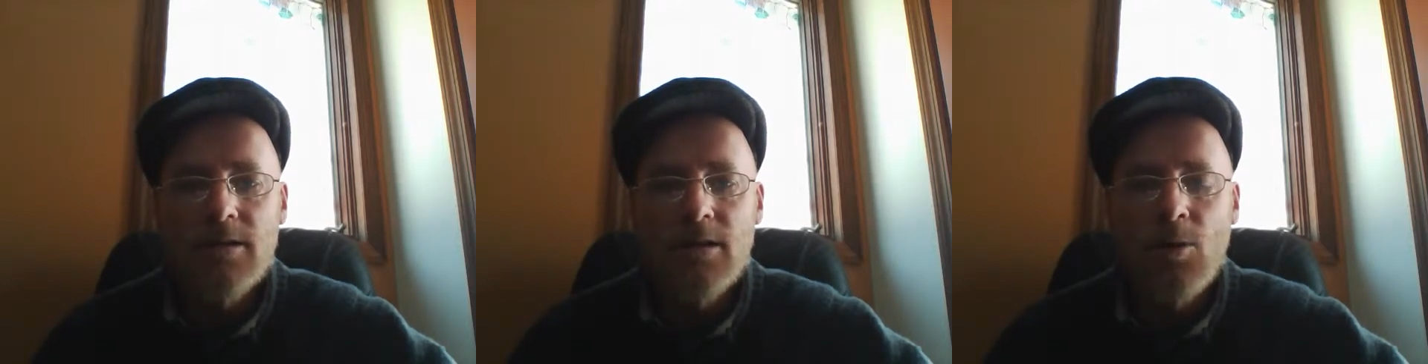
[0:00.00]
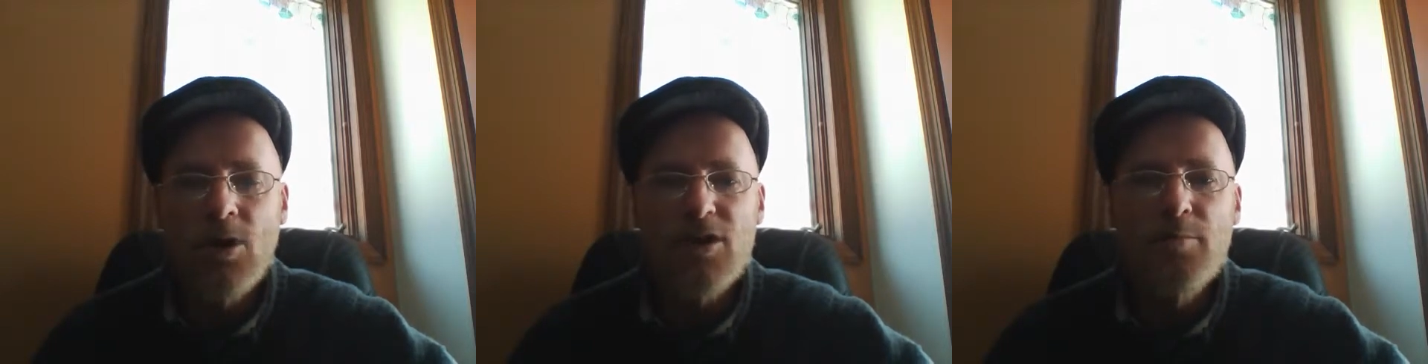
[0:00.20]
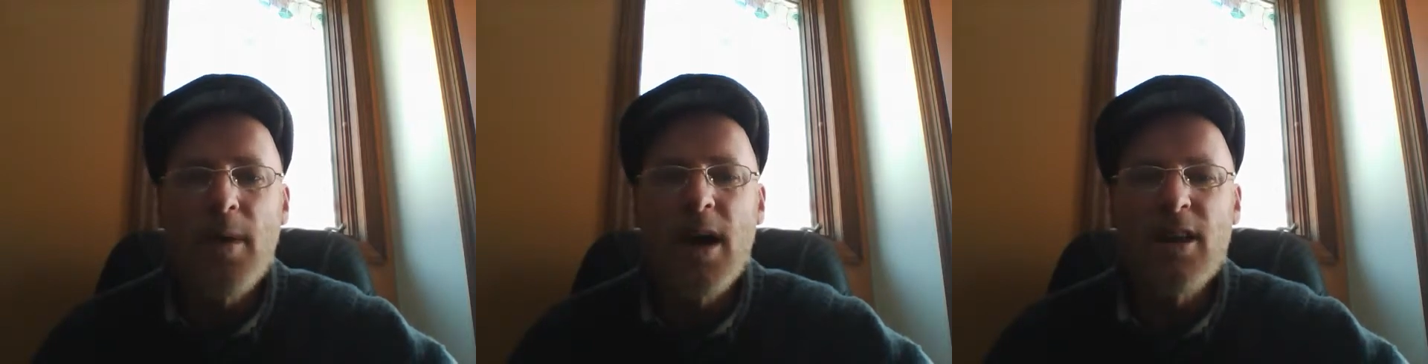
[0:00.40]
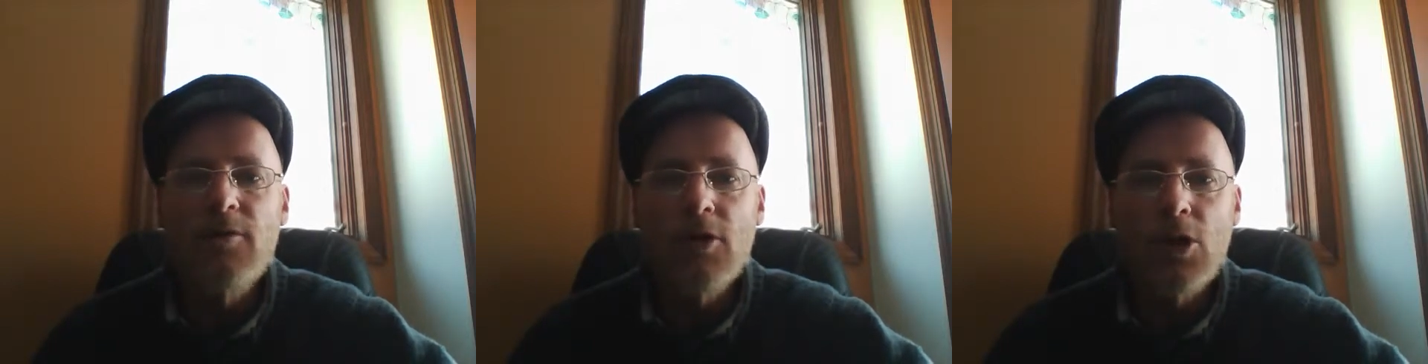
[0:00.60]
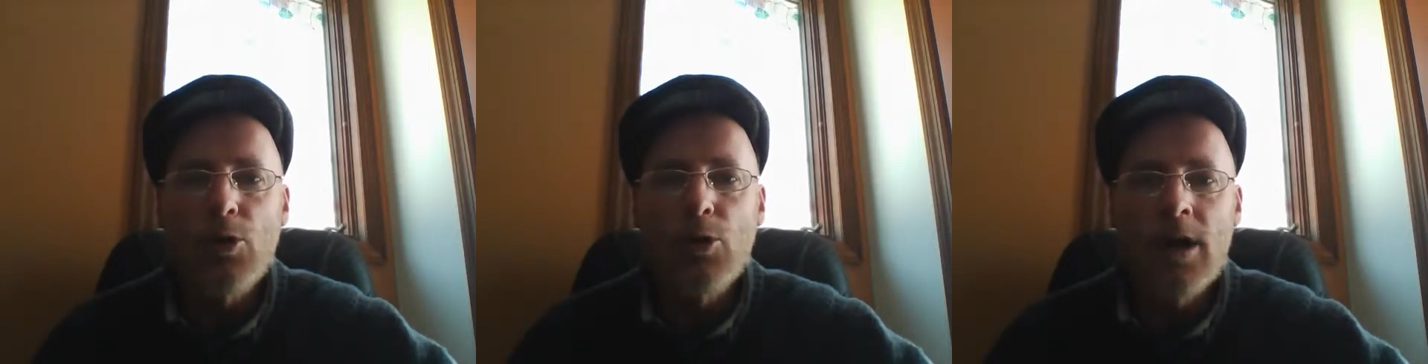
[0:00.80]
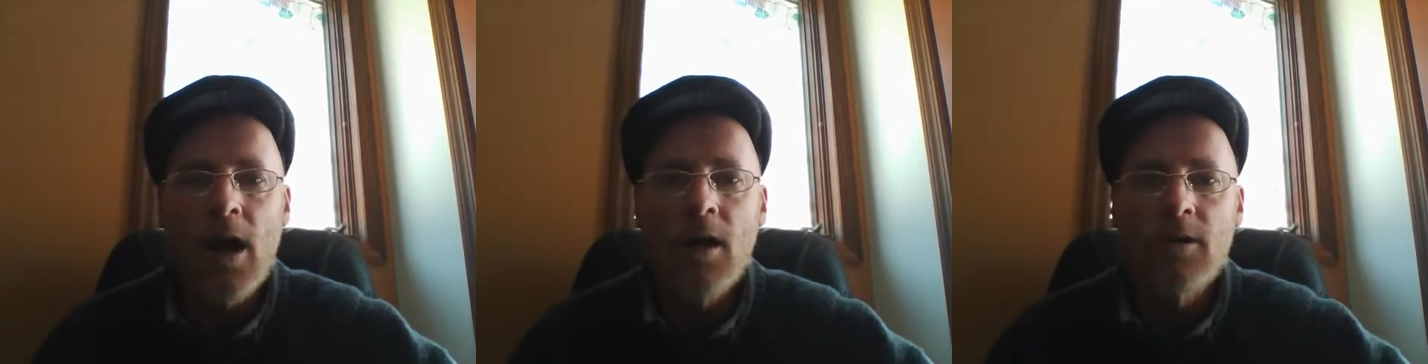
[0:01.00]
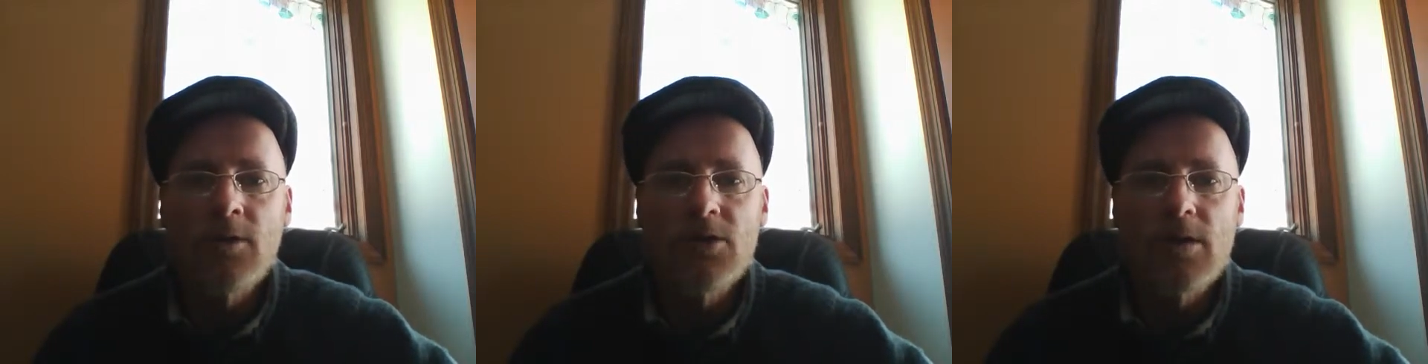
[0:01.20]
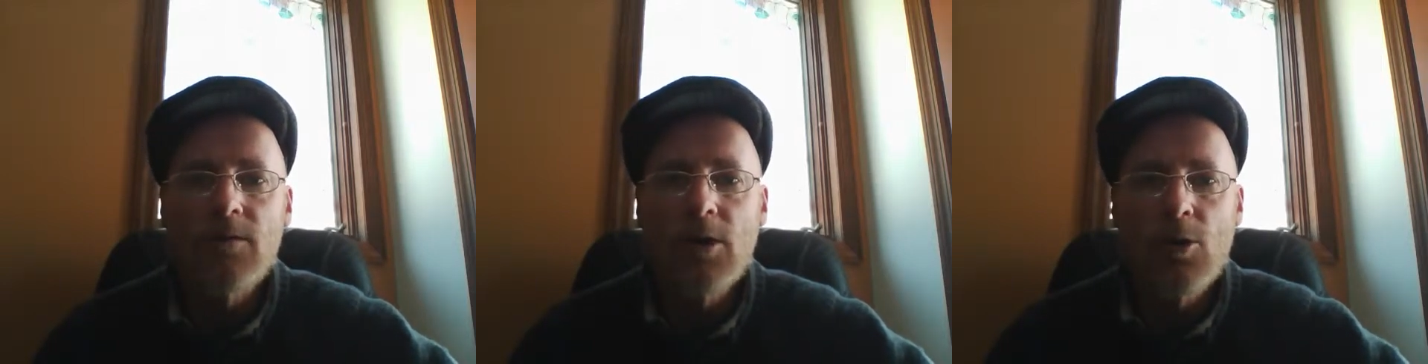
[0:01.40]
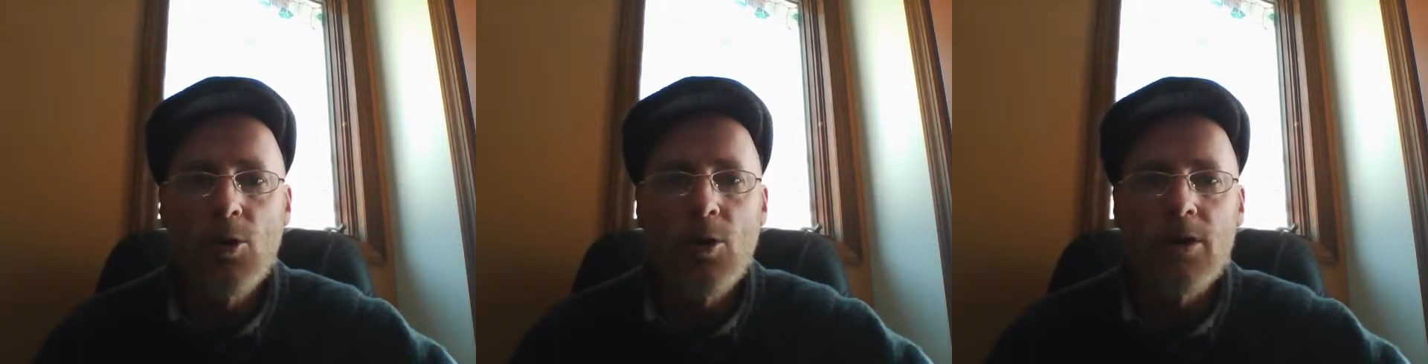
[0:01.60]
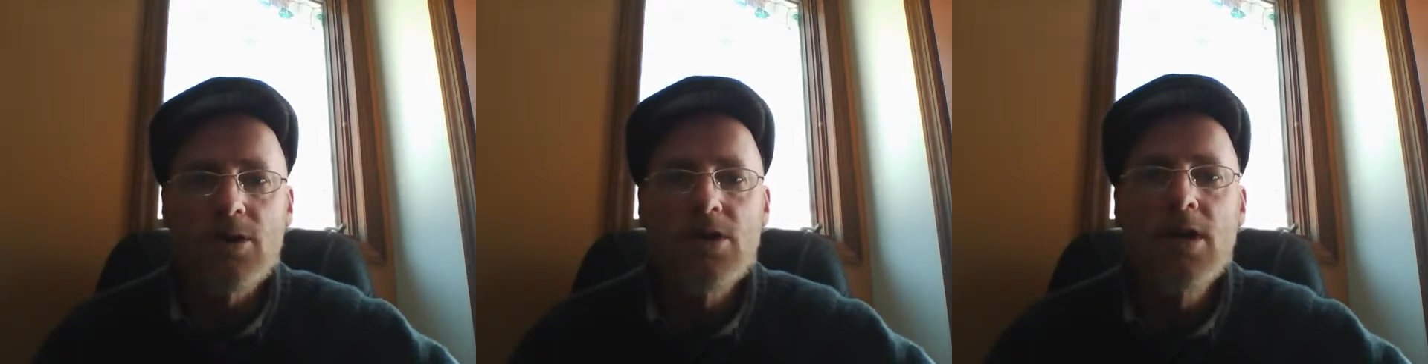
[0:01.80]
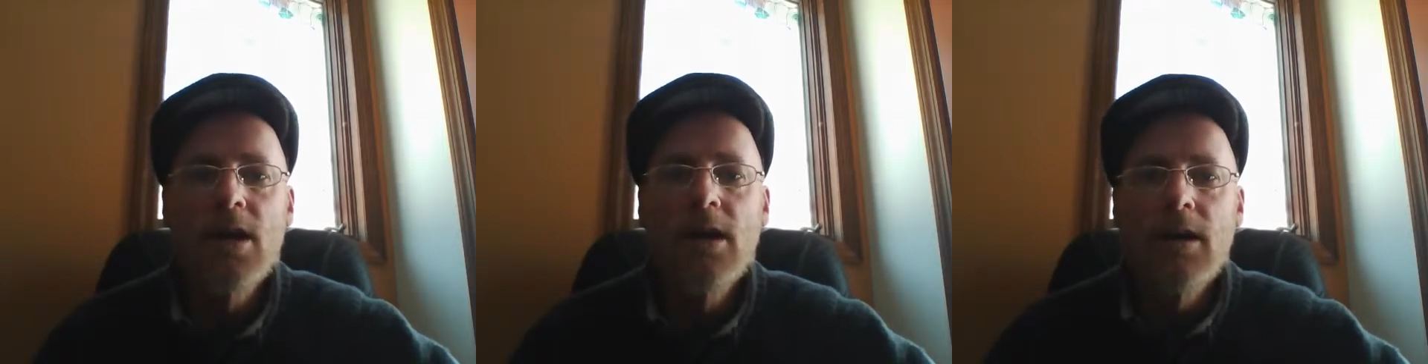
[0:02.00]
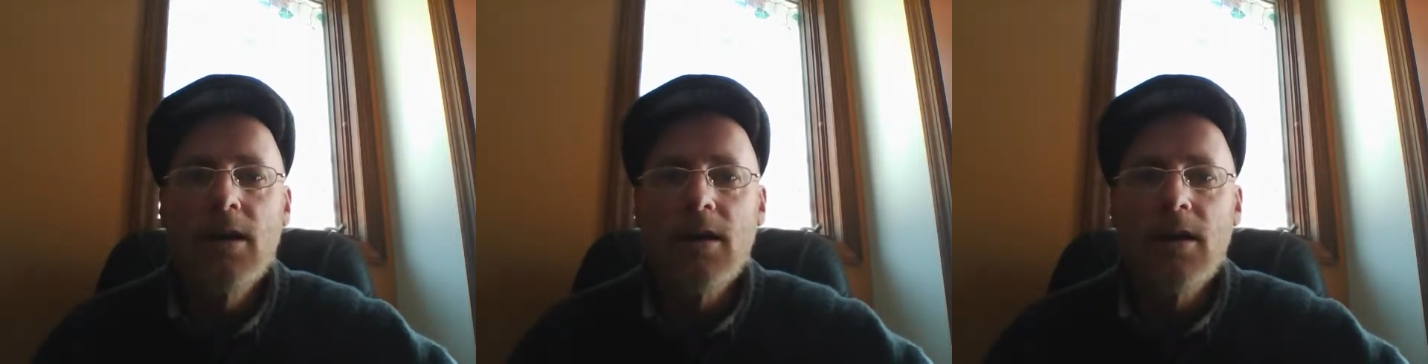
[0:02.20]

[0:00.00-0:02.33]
it works better for the chronology of the course